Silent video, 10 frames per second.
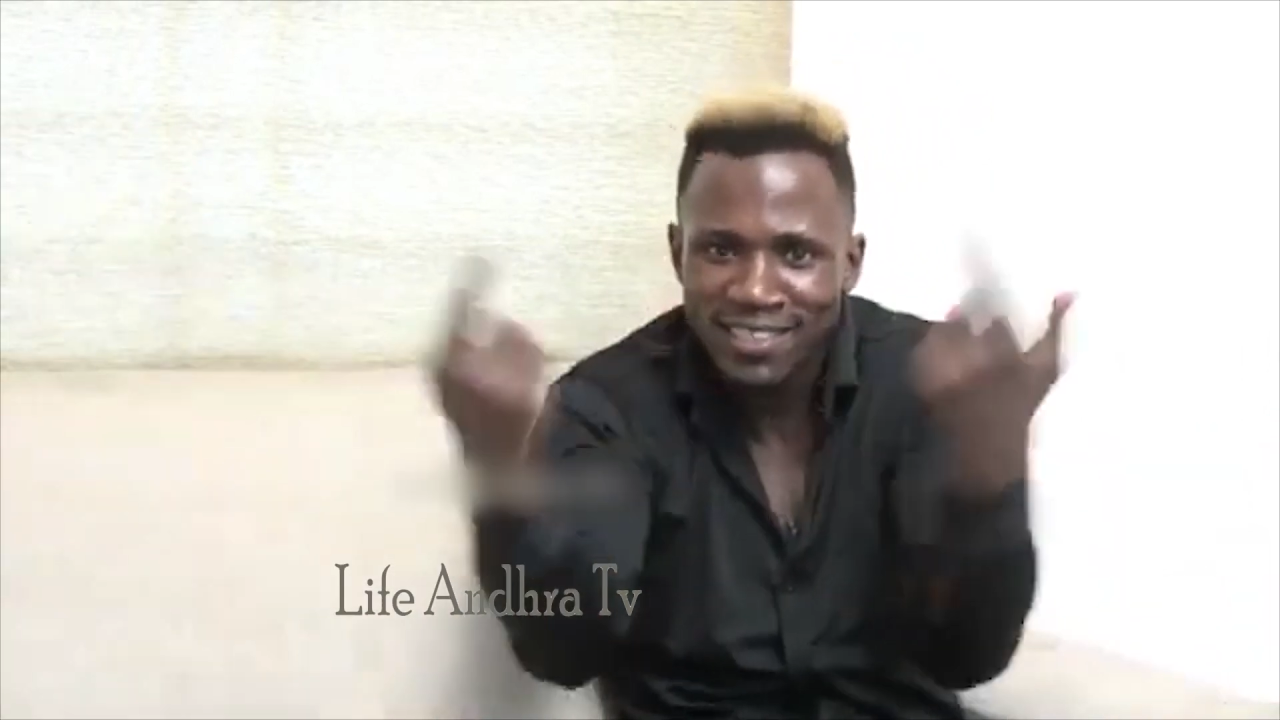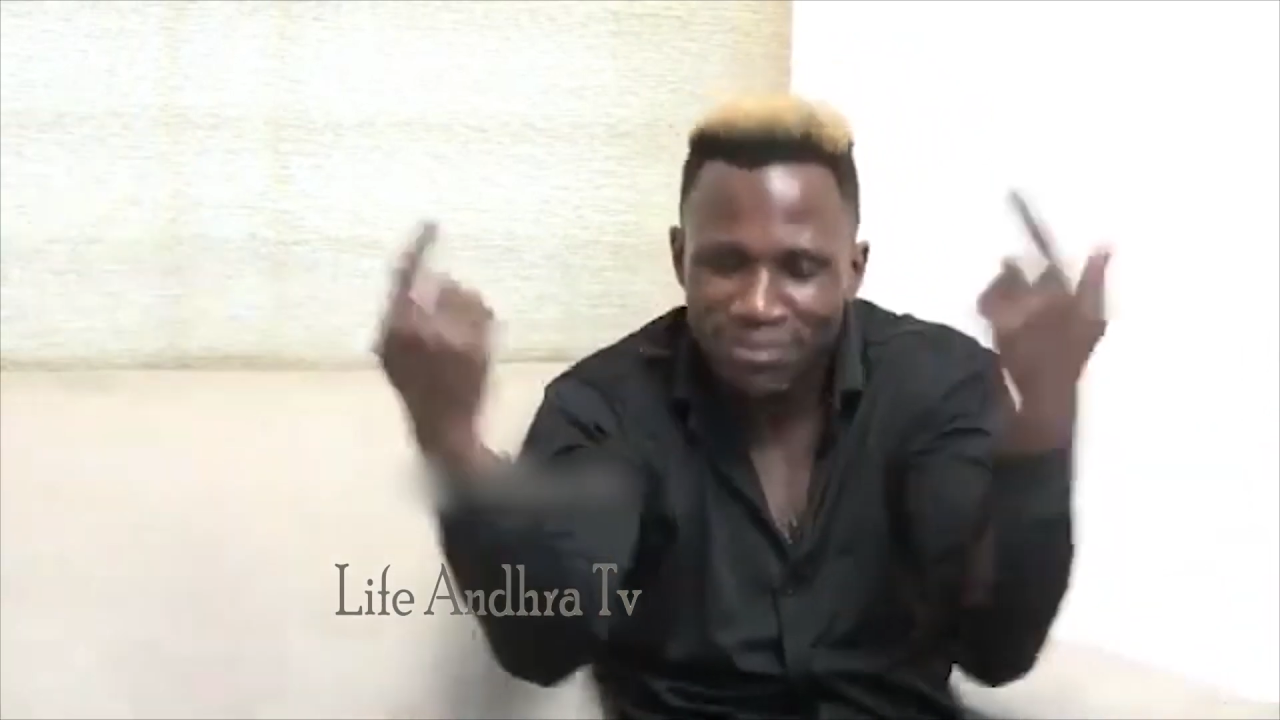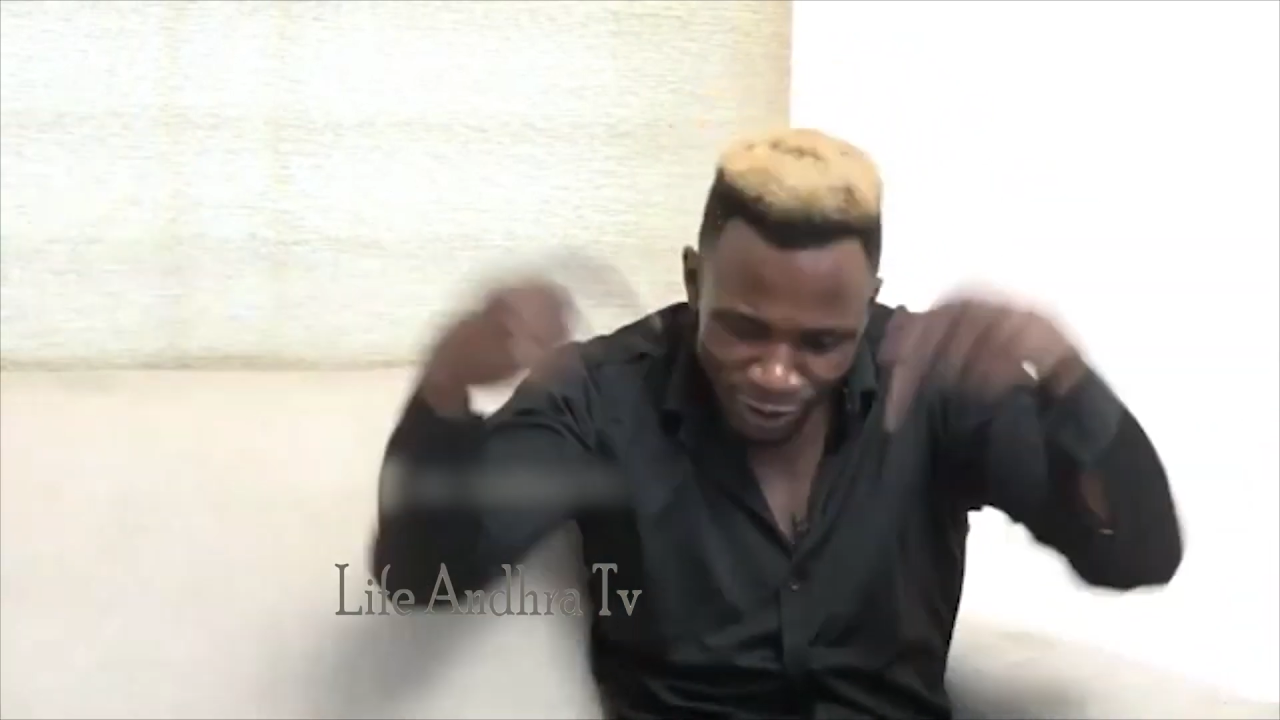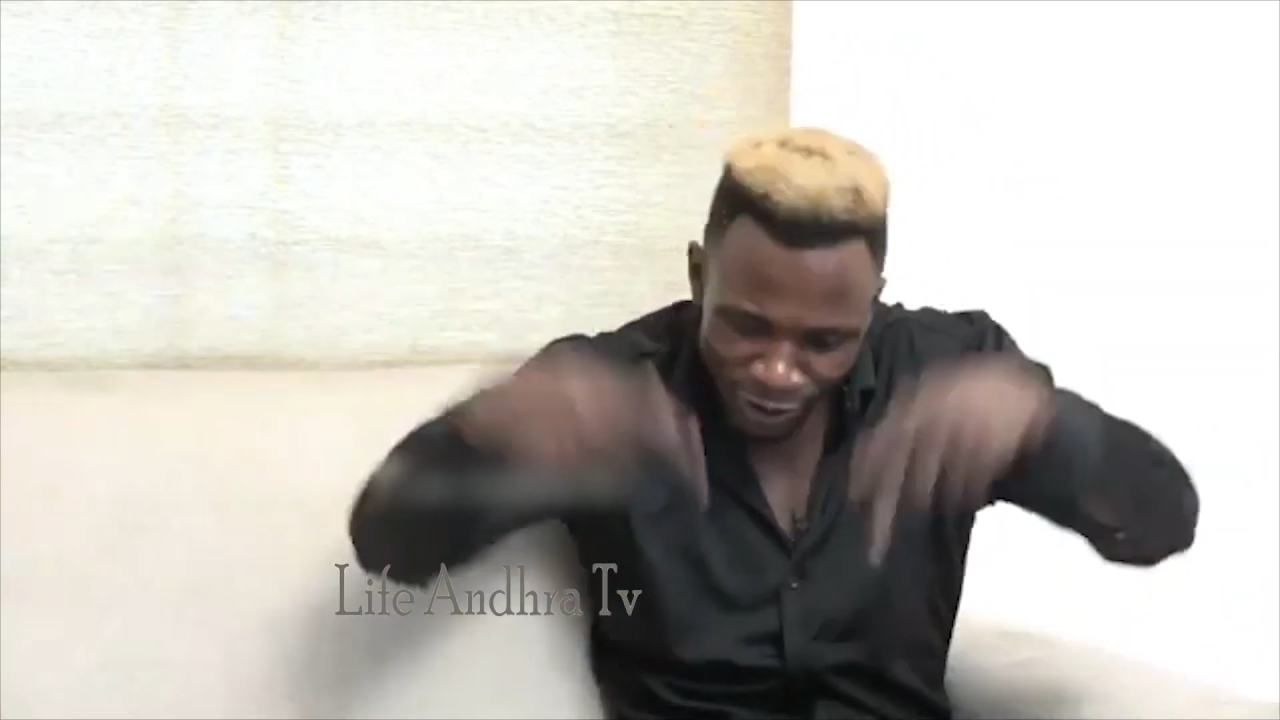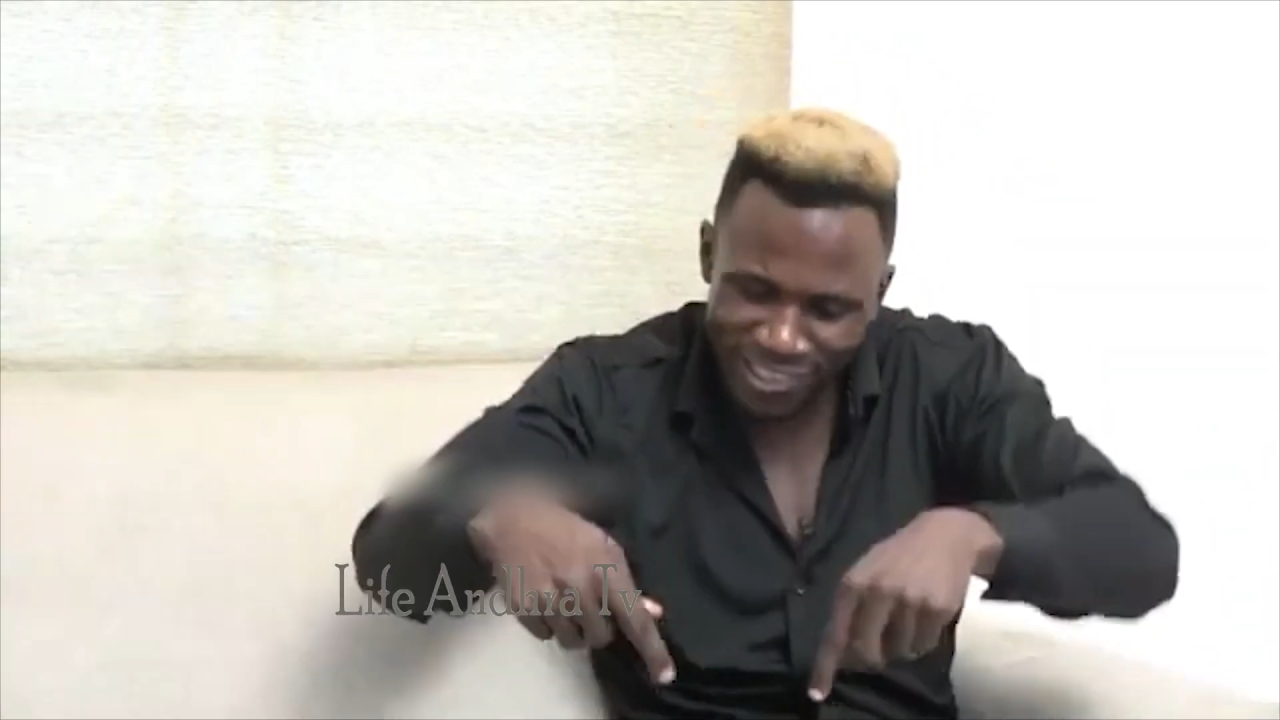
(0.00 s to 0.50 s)

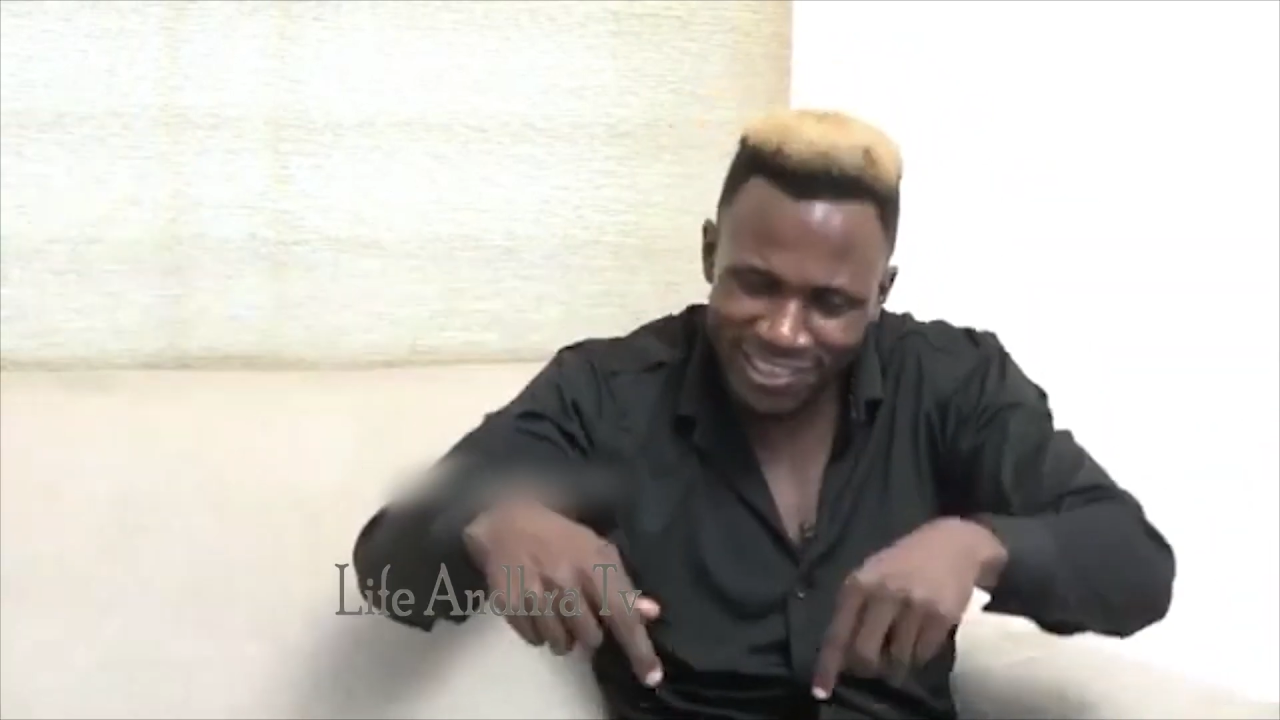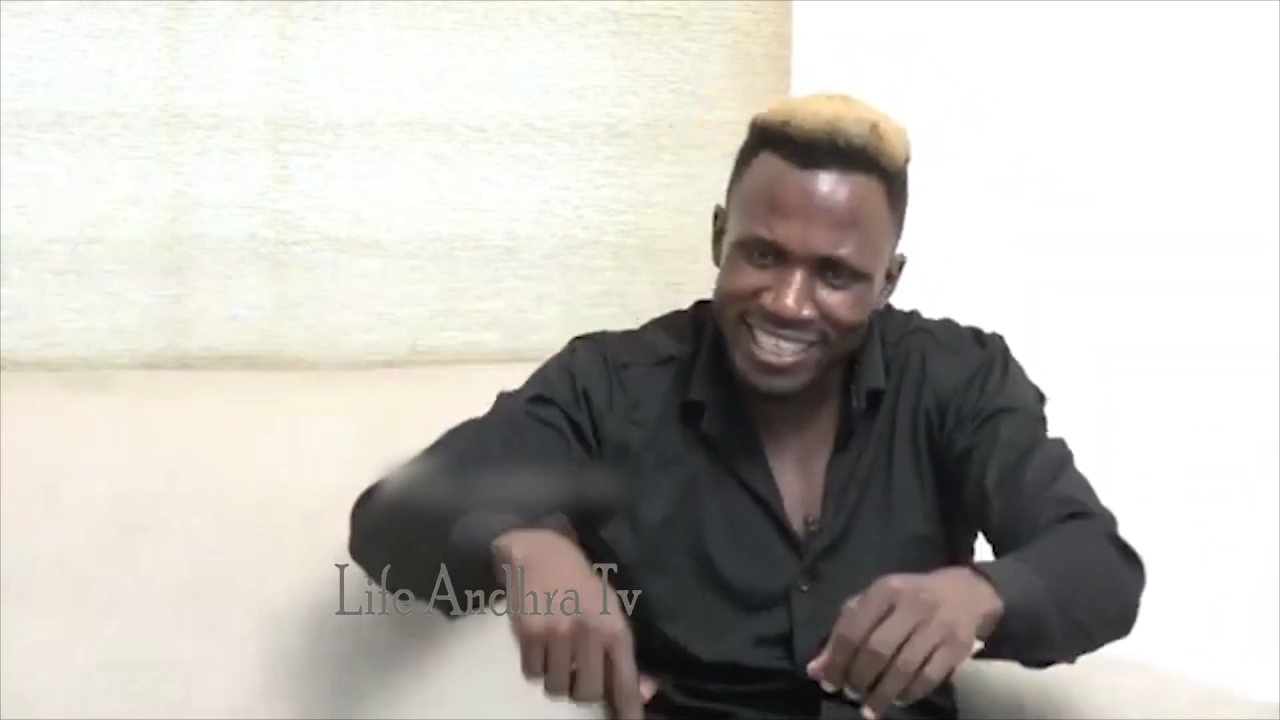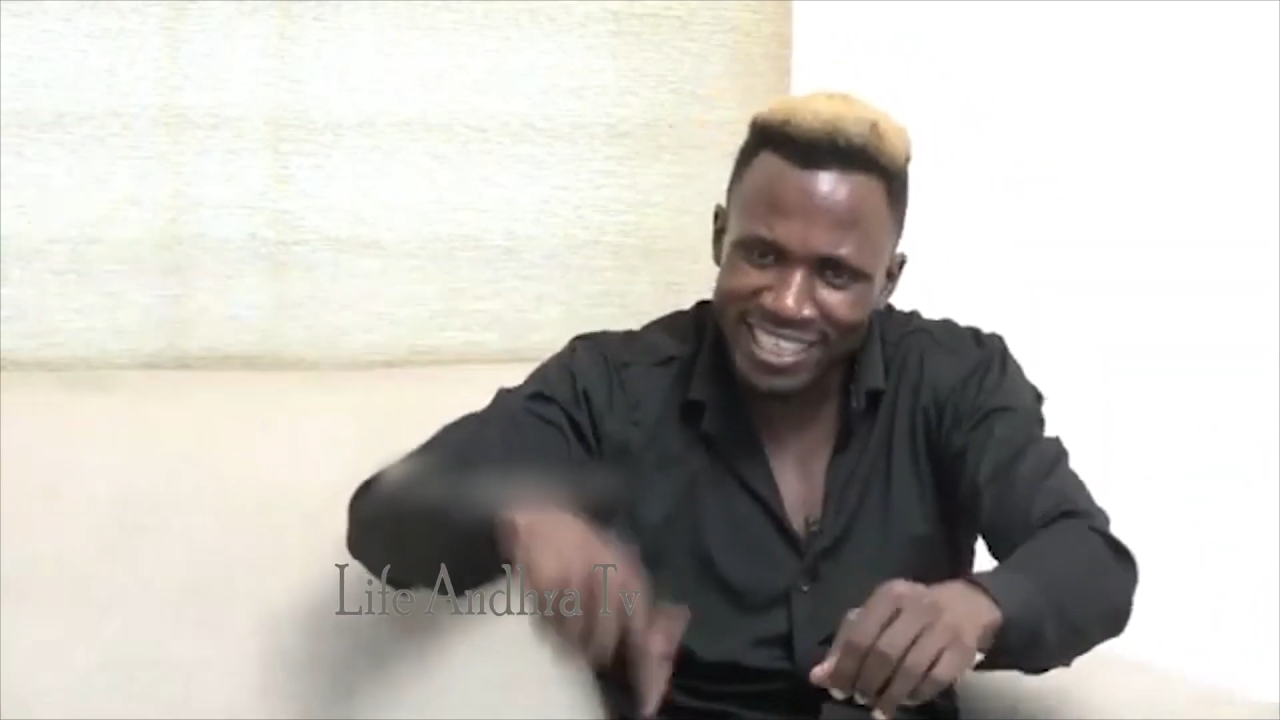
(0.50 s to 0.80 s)
Follow Chicha